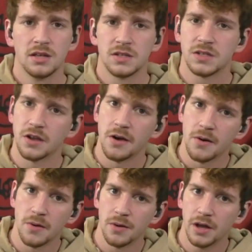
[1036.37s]

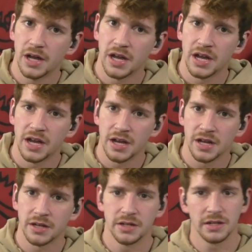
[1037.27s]
So,
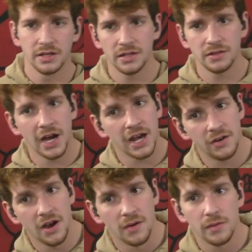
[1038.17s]
I
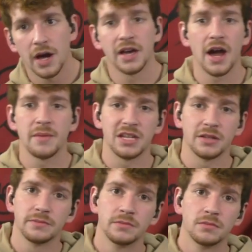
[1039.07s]
don't know. I
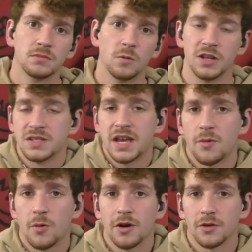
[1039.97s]
mean, what is
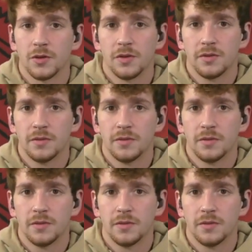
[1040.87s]
that worth?